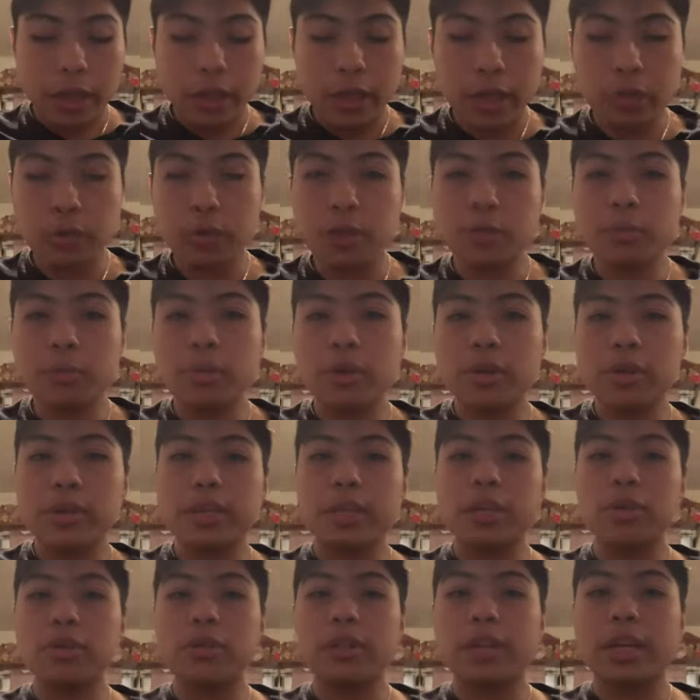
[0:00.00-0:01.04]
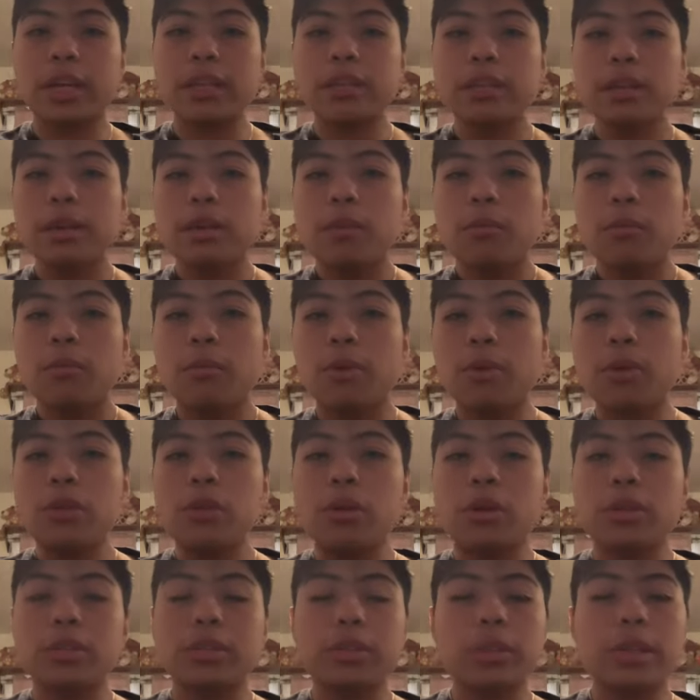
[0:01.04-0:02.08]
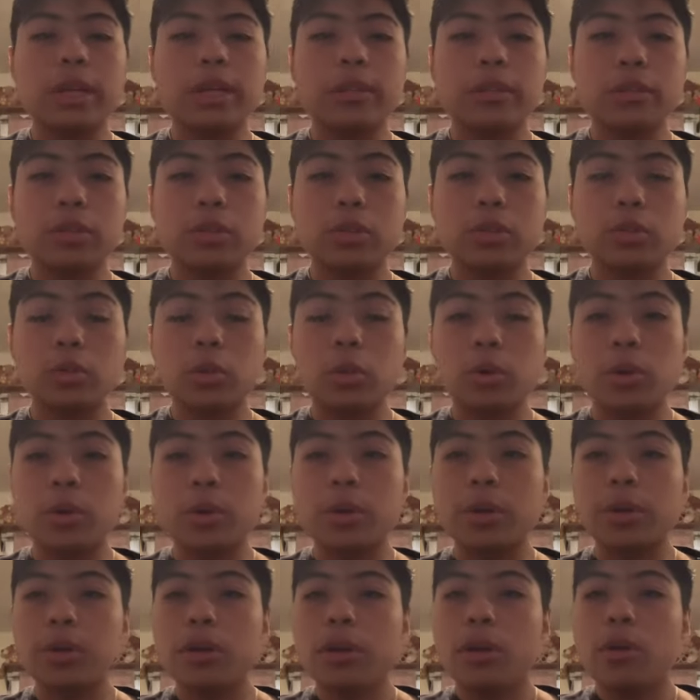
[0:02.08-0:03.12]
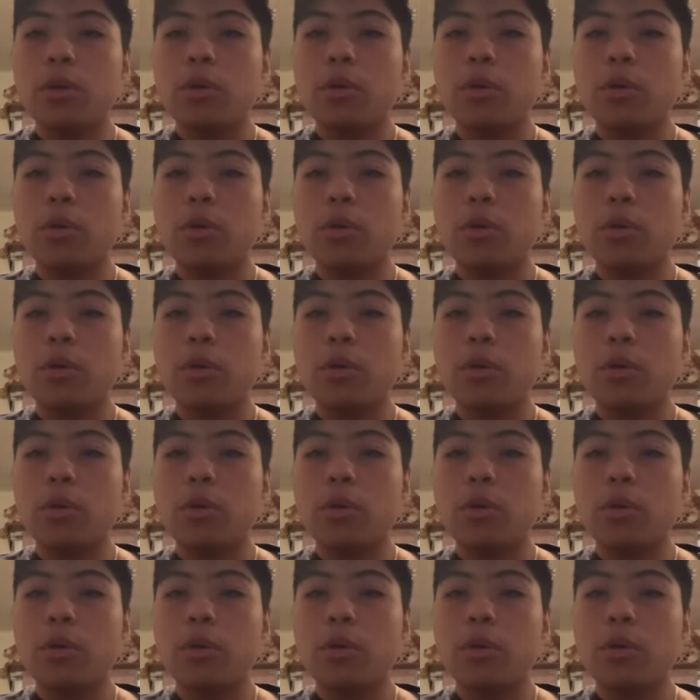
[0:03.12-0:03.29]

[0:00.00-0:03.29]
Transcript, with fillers: This was mostly used as when you go to like the store